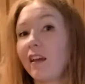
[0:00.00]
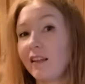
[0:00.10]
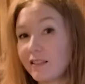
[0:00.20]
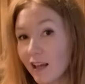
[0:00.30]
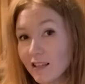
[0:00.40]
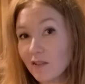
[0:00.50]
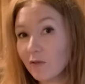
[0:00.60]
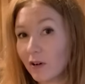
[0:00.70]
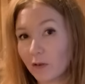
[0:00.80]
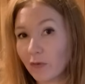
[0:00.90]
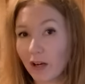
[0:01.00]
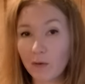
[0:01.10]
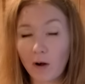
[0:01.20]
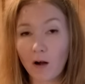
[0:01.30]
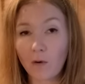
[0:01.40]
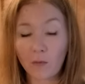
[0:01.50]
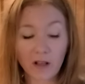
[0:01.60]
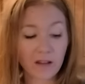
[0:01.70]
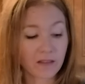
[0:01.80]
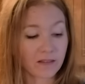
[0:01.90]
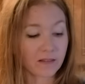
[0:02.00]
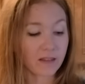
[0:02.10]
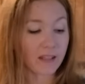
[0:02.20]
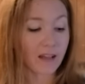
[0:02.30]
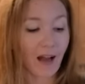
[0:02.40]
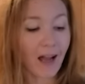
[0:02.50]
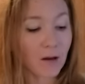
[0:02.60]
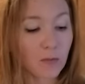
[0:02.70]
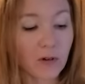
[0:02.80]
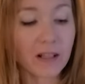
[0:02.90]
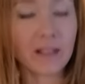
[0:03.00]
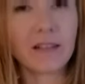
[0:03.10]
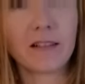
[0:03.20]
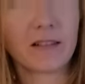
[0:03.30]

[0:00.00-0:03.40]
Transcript: It doesn't work very well with the hybrid,